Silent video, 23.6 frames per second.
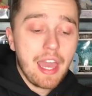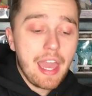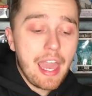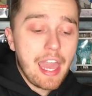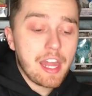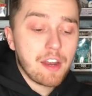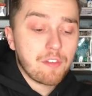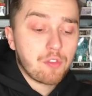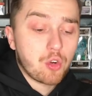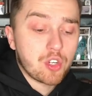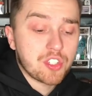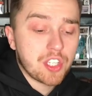
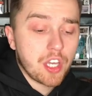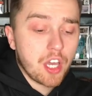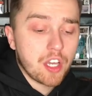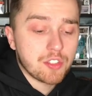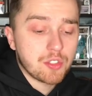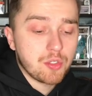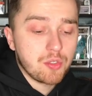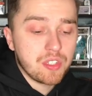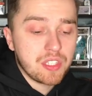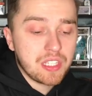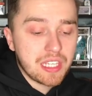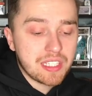And of course, I
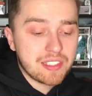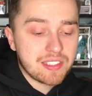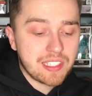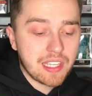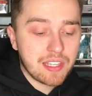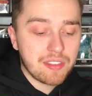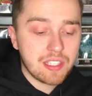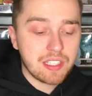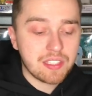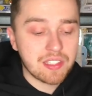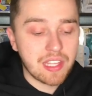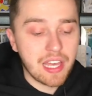also did get
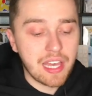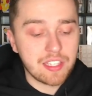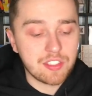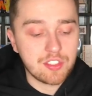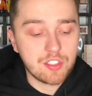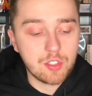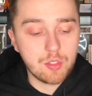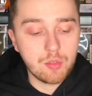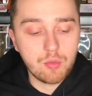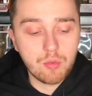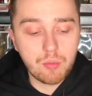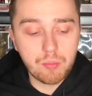sent these
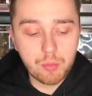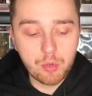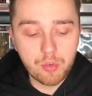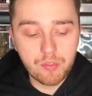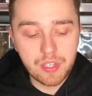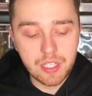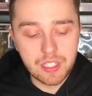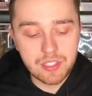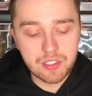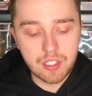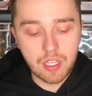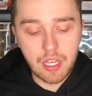last two
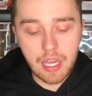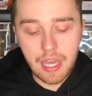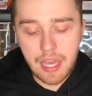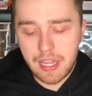movies,